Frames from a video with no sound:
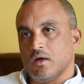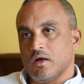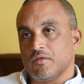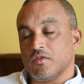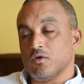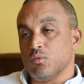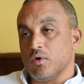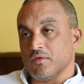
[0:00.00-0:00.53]
I
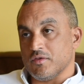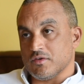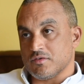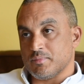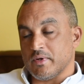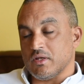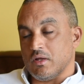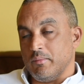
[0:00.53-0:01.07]
think what this
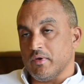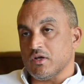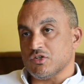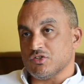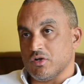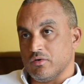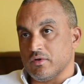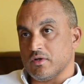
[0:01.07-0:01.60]
pandemic has
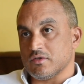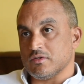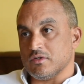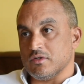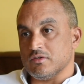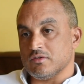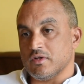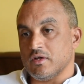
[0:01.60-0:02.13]
shown us
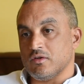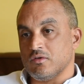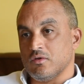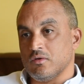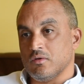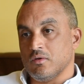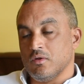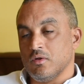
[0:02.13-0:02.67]
is that
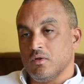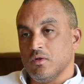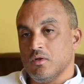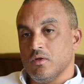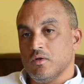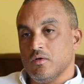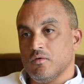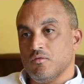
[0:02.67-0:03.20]

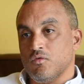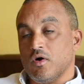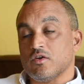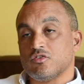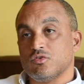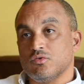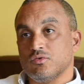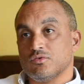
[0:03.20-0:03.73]
for
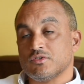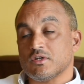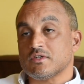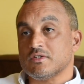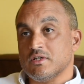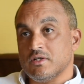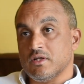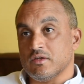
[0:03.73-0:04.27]
us to
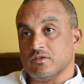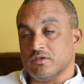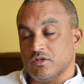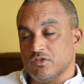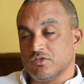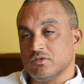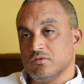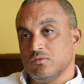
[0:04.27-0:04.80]
succeed as a
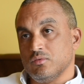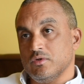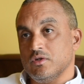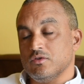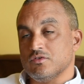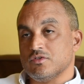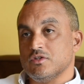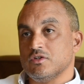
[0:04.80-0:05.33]
nation, we
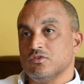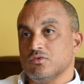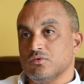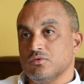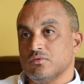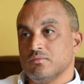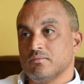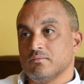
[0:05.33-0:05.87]
need to
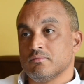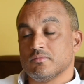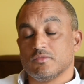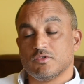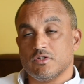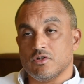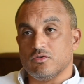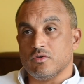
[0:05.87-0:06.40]

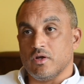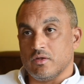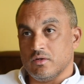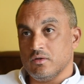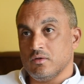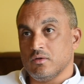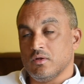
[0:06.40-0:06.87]
stick together.